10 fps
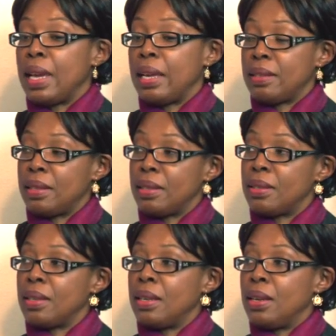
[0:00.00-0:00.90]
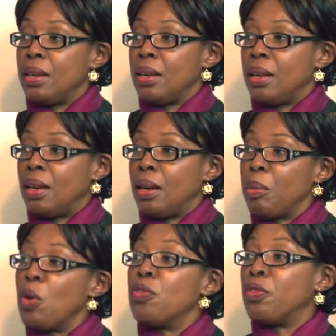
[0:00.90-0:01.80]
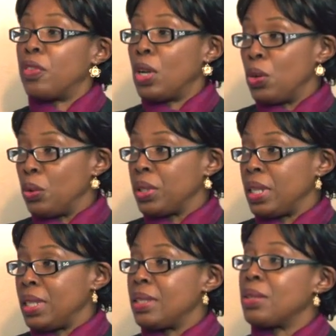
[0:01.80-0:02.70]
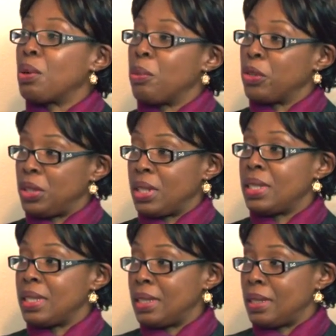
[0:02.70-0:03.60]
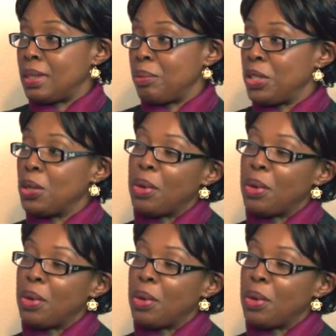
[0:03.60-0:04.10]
cases overflow into the criminal justice system.